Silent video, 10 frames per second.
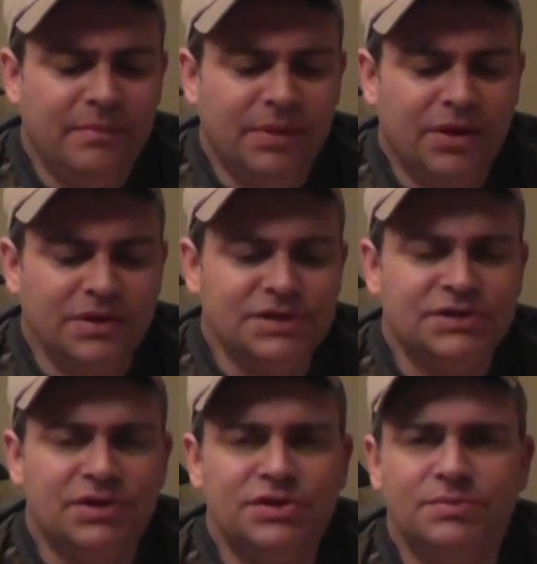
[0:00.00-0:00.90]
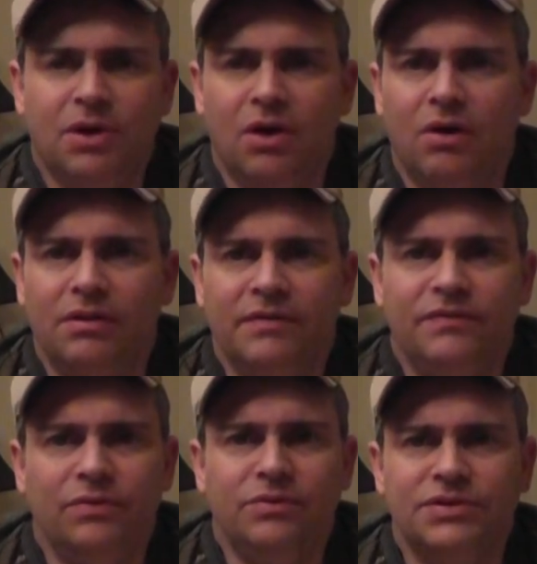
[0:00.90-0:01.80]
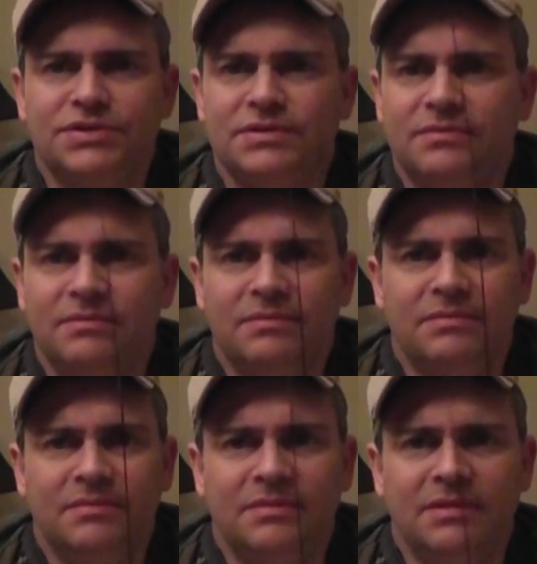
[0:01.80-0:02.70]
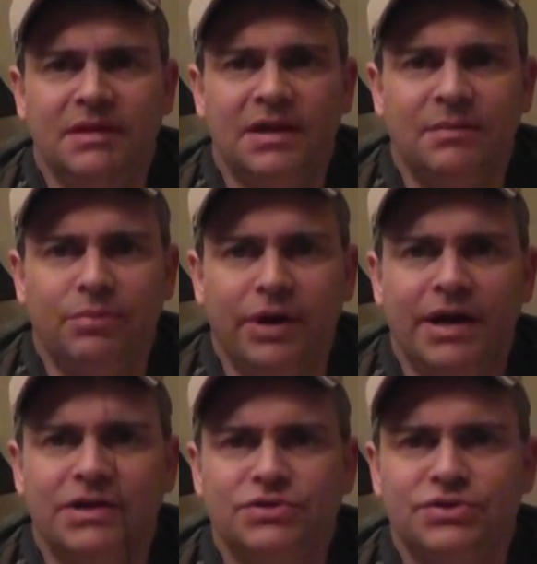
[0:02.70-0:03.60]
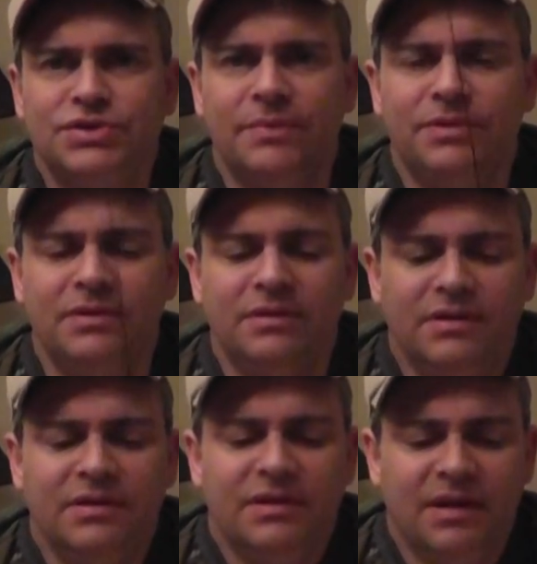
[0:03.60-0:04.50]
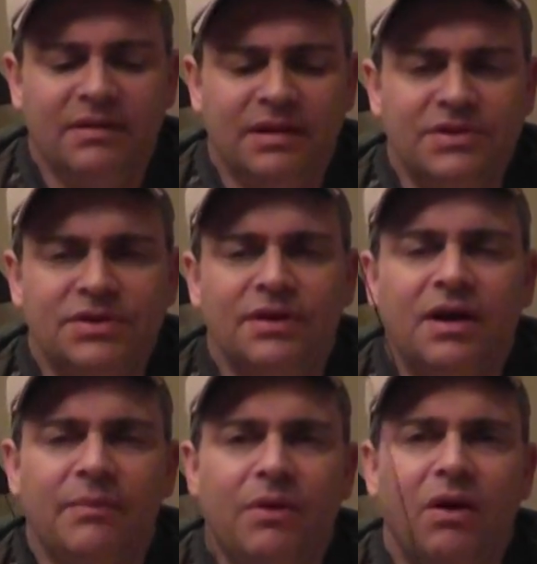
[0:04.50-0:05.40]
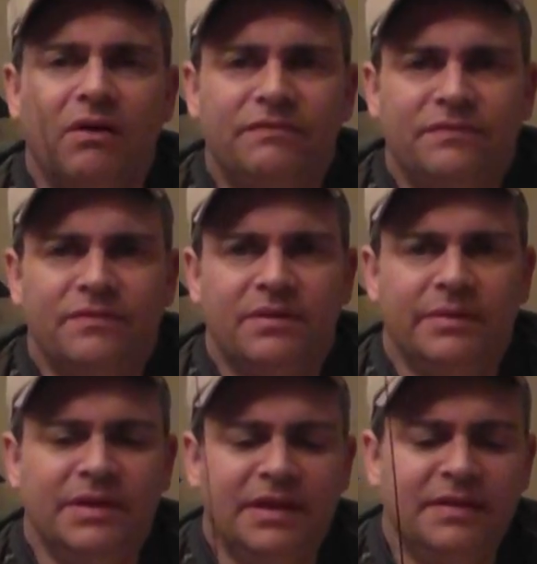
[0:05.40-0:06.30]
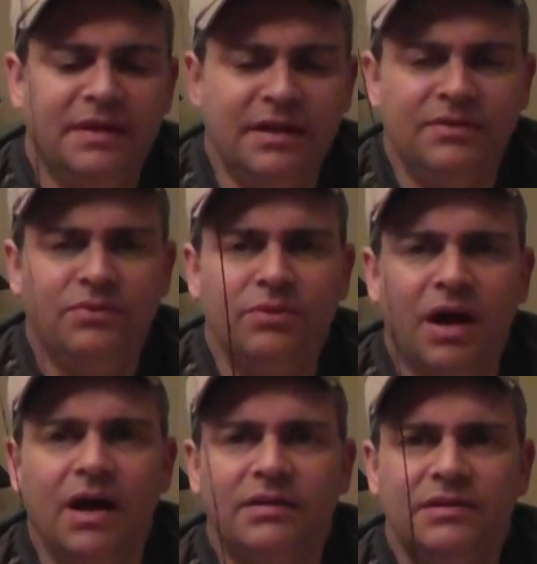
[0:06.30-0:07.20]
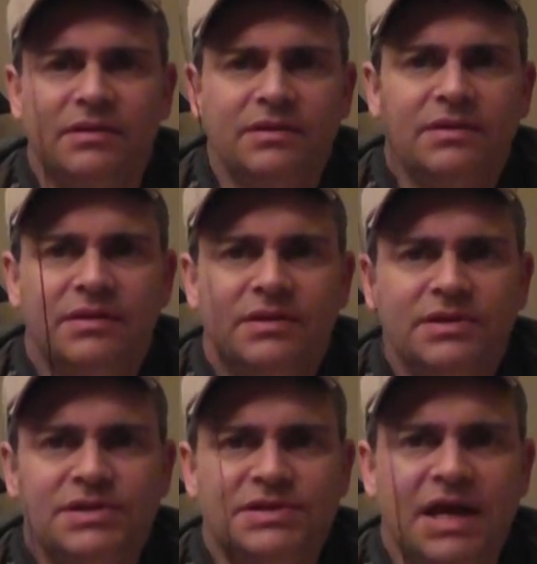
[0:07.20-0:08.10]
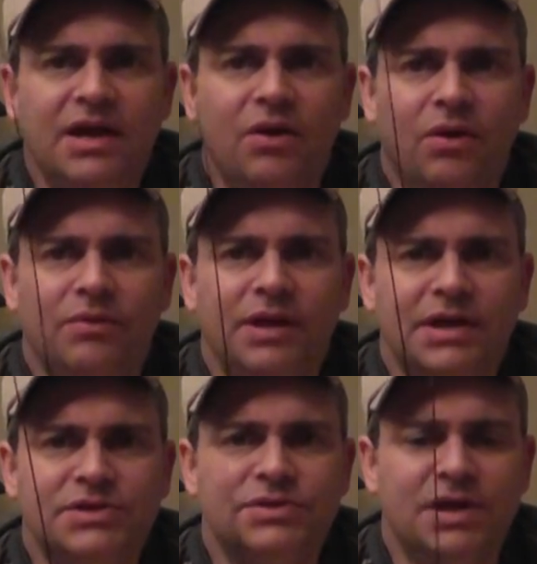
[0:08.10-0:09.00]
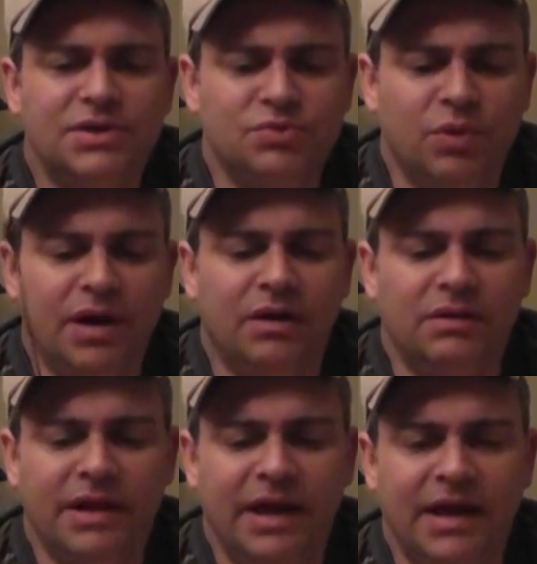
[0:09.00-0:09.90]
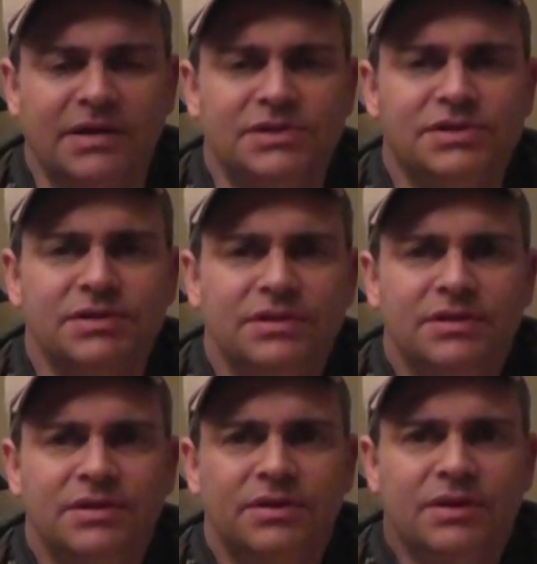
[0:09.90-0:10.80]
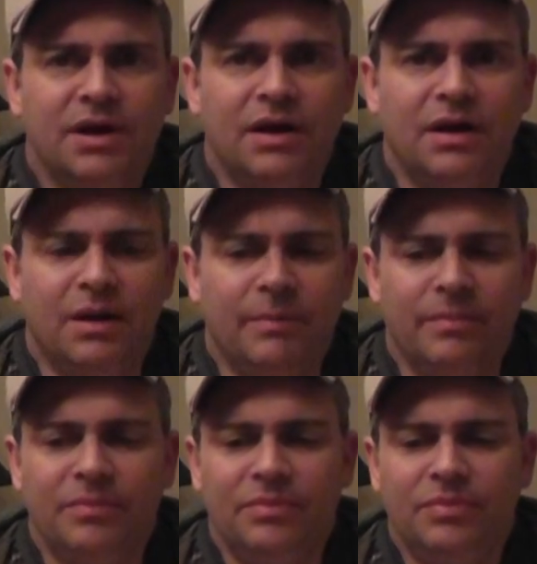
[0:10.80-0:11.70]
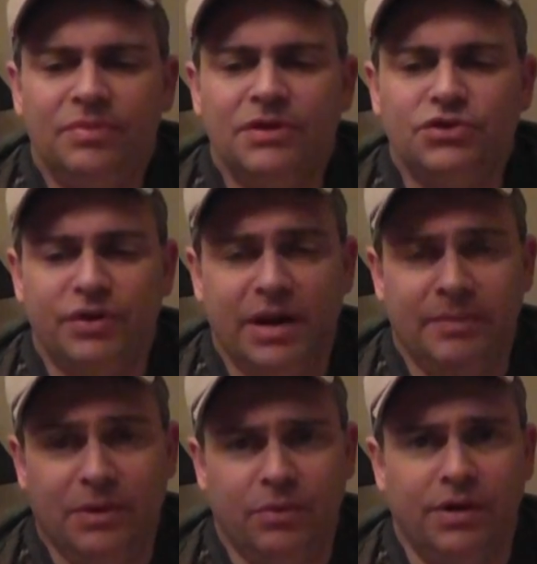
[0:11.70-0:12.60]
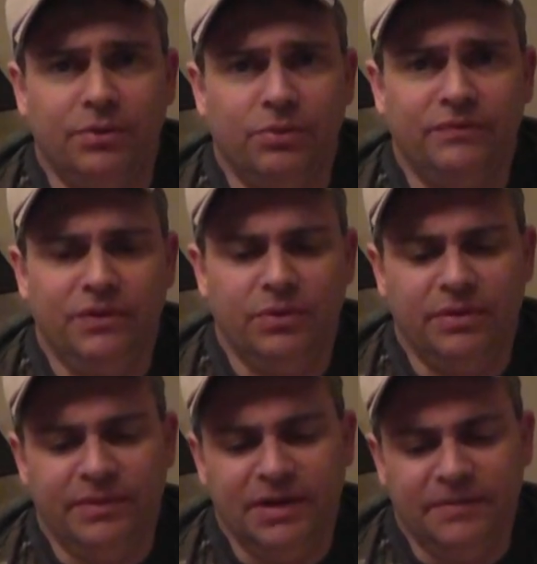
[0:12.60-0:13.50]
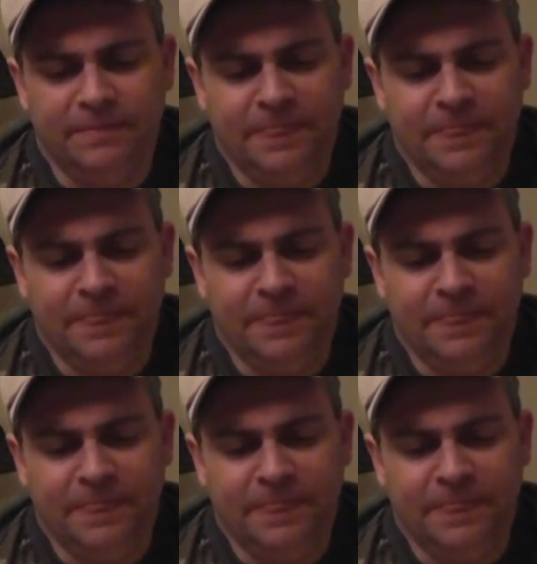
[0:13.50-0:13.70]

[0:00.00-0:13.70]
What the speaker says: because it's so small, if you just nick a branch or something, it's going to come off. I mean, they do not stay on as well as the TRAM that we're going to review in a minute.